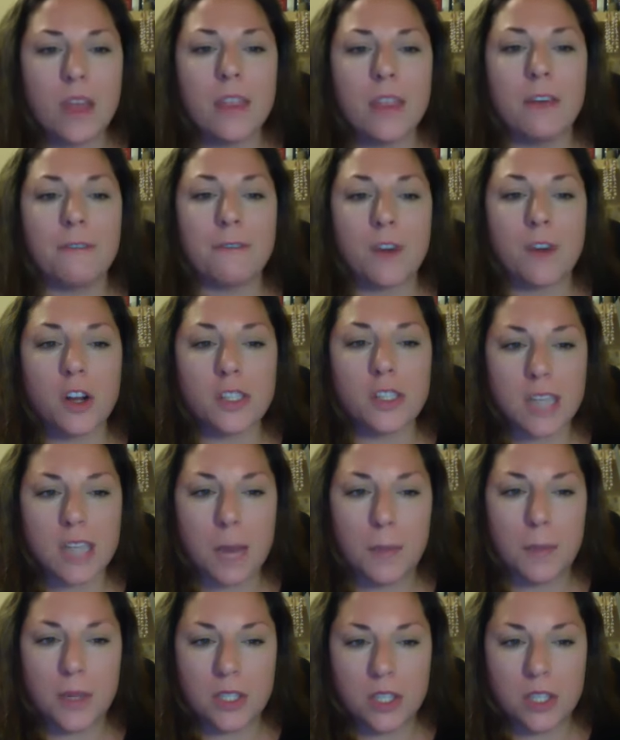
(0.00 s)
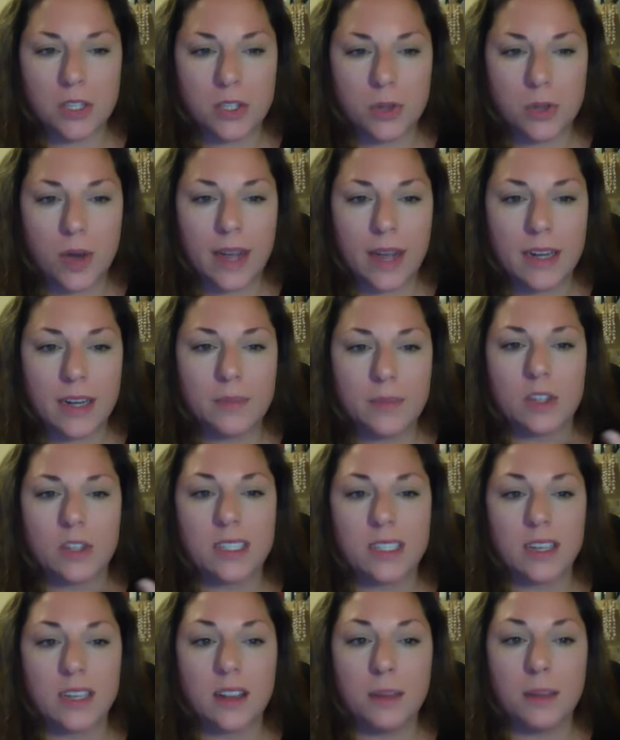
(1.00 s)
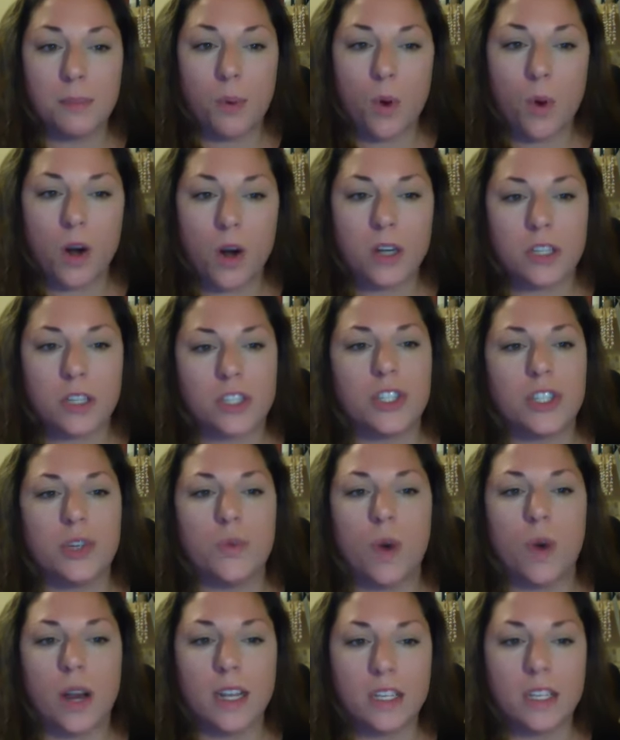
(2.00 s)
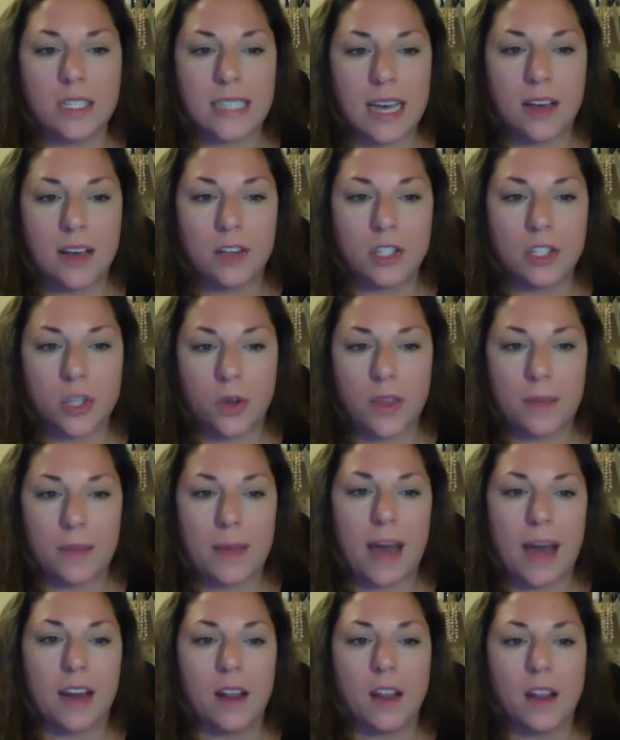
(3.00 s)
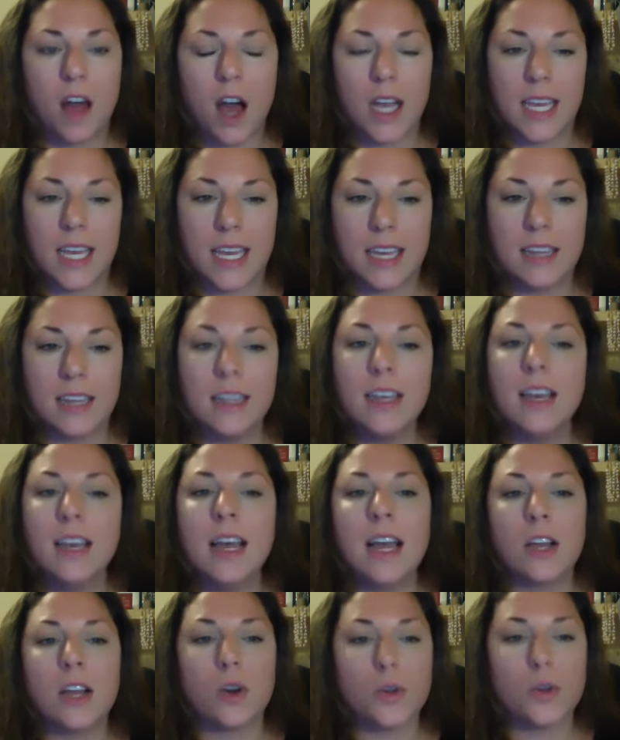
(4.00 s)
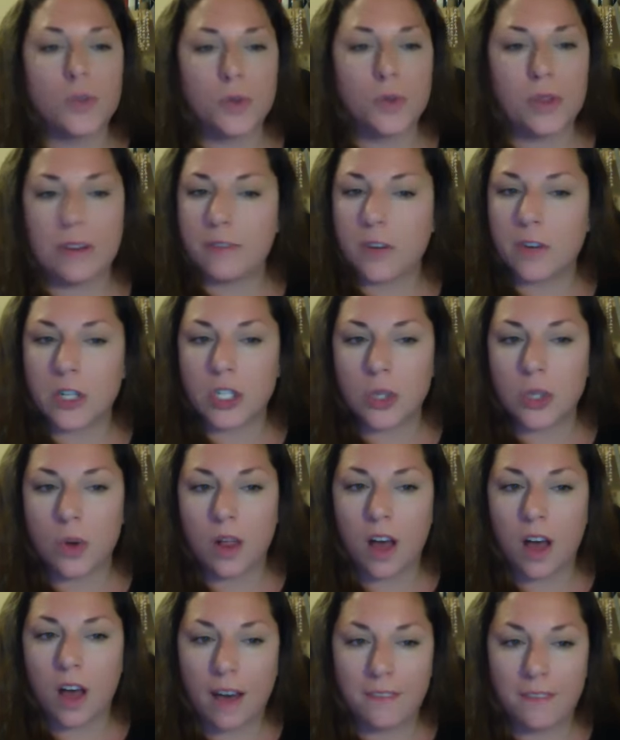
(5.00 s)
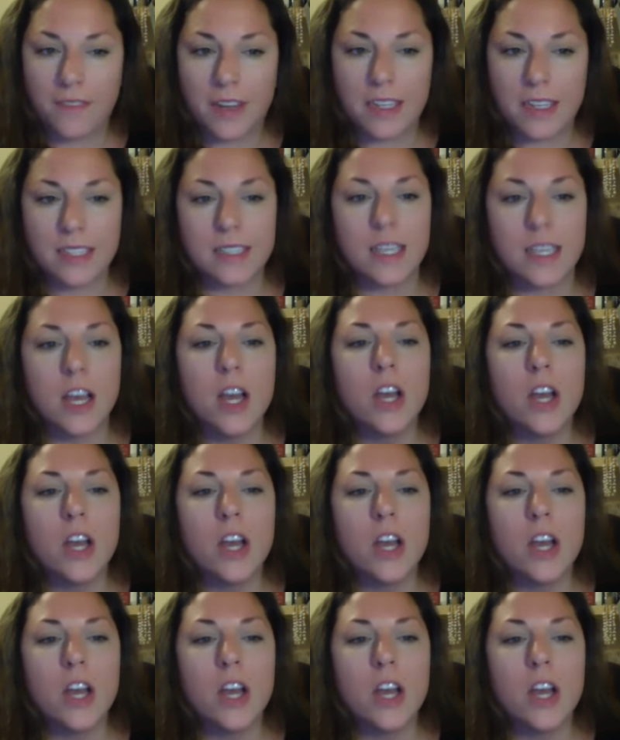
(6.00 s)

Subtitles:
The first couple to-do items are still important. You want to show them how to log in, go through their virtual office.